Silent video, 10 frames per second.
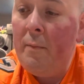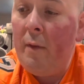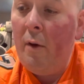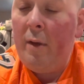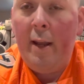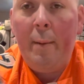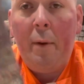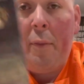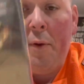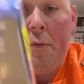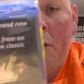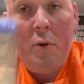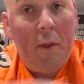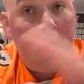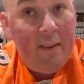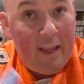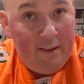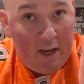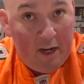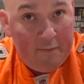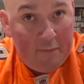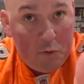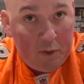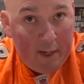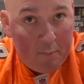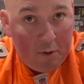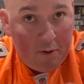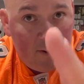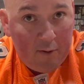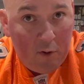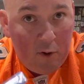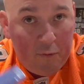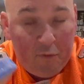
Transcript: Okay, number 332. I think they individually number their